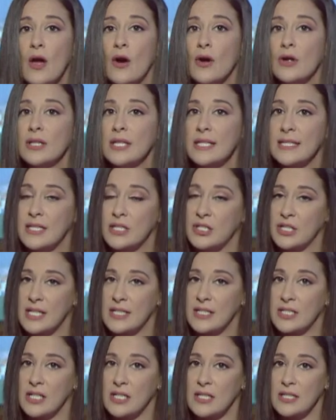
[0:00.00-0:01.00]
only
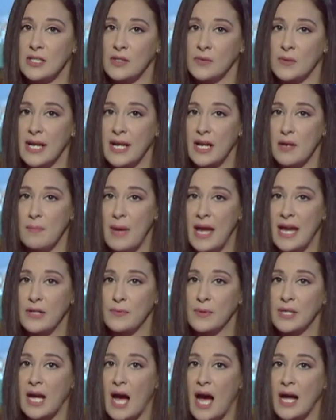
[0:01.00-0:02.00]
suggestion Soreca made
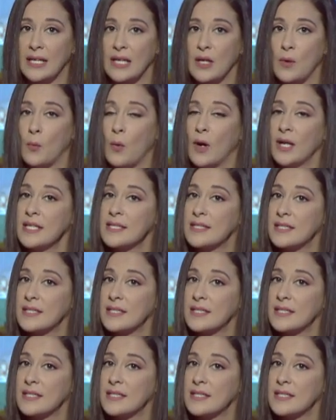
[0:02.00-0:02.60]
regarding what is